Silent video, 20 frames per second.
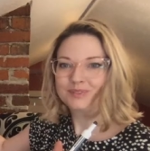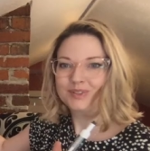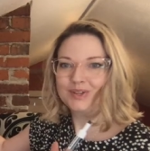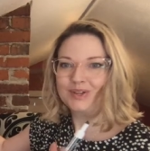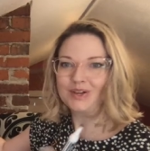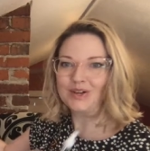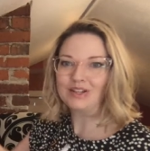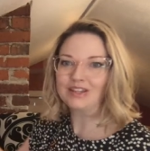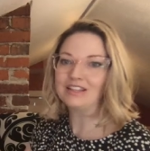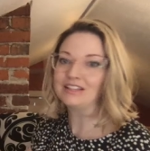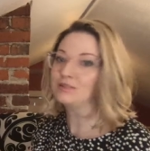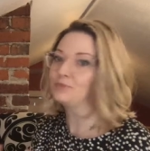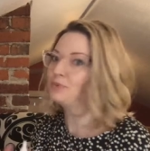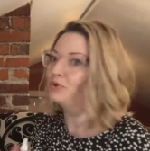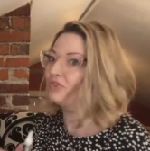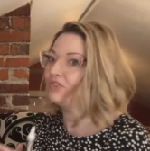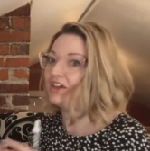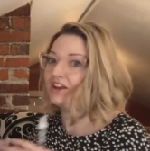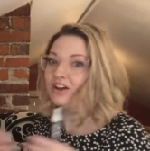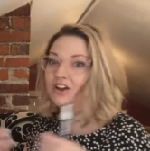Good, let's
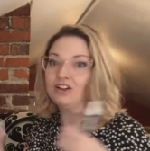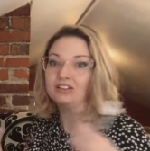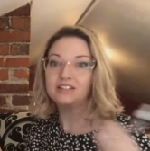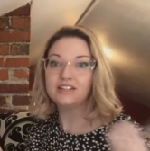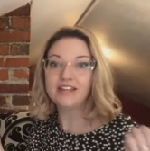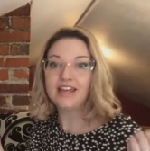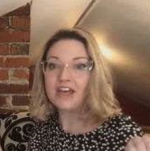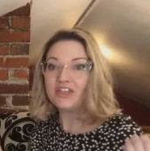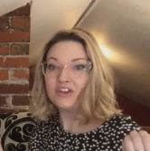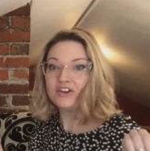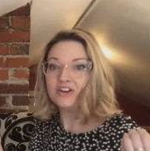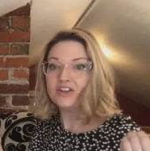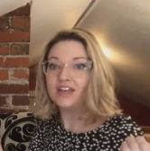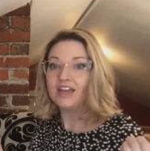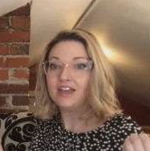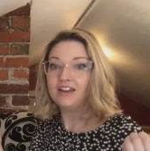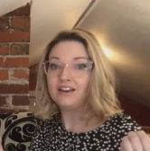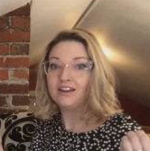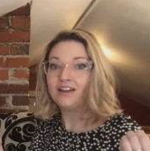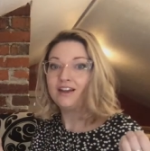put that all together
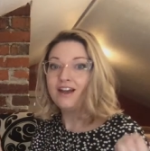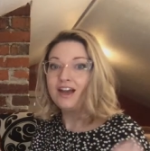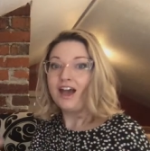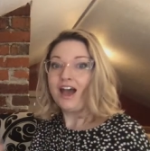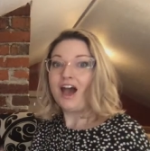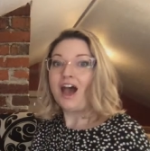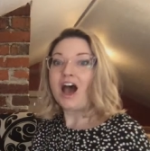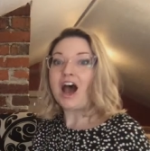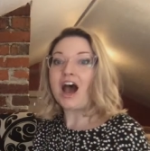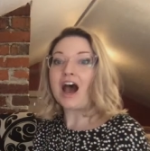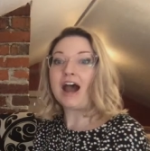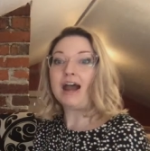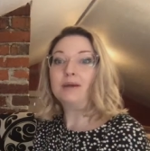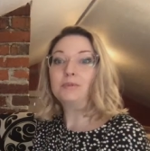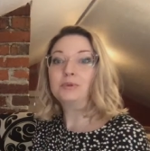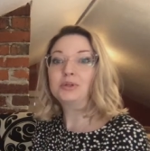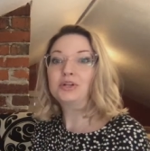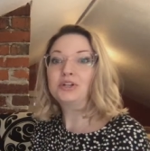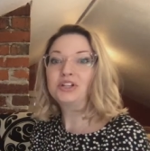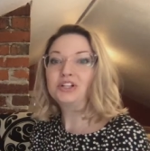again.
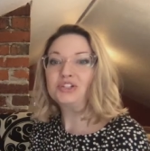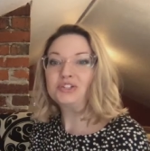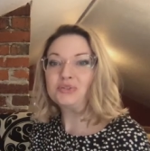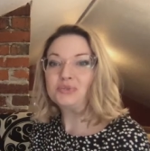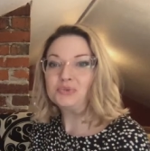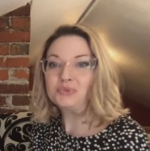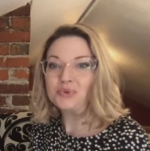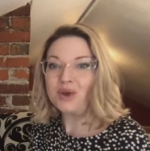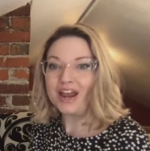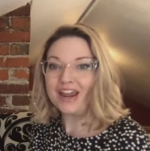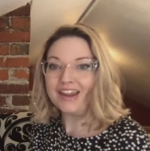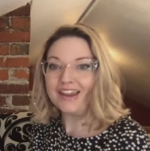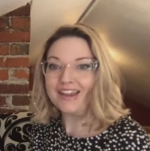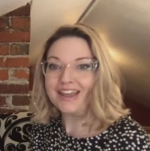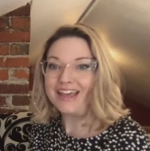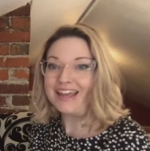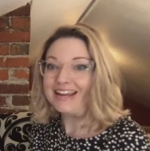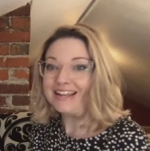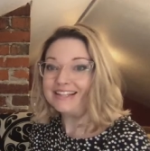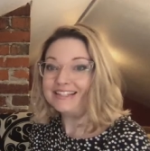I'm learning to write
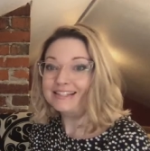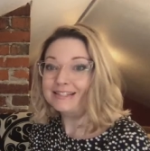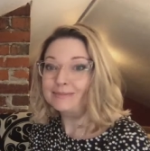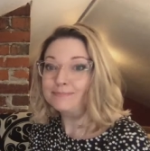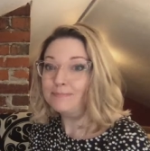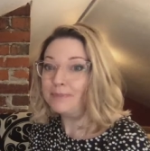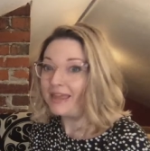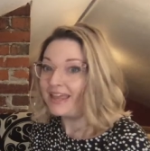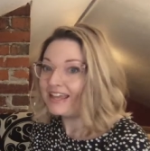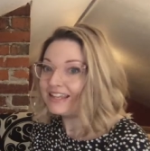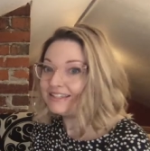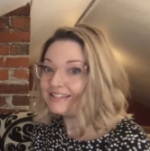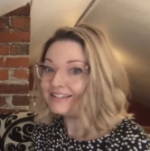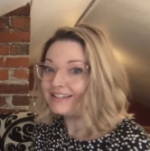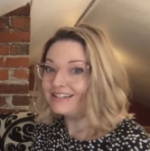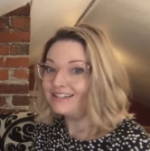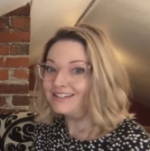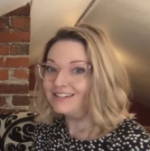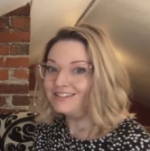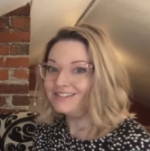an
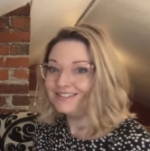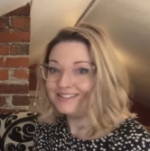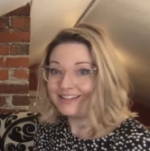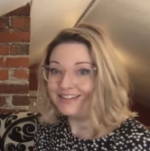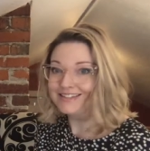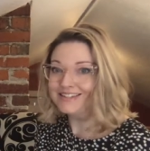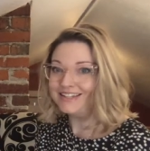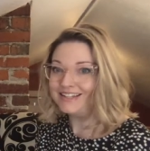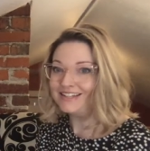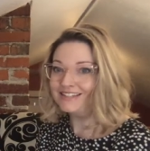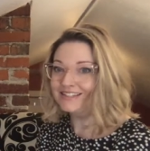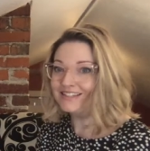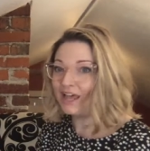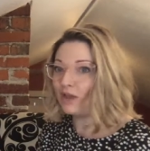expanded sentence.